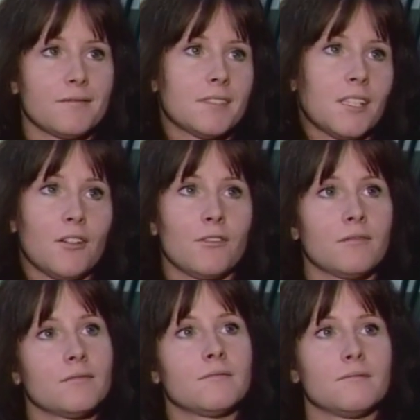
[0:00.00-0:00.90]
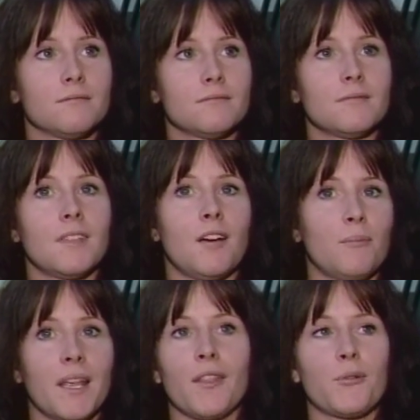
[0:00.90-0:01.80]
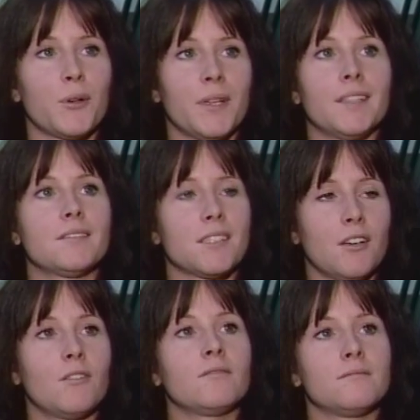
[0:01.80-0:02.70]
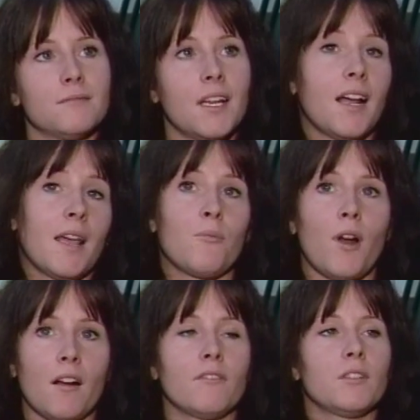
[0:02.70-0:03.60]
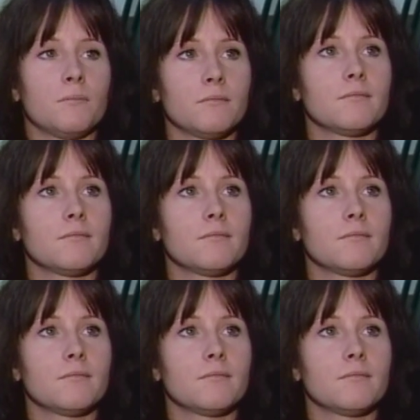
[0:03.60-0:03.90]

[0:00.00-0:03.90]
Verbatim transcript: So help me get through it. So, and I am proud of him.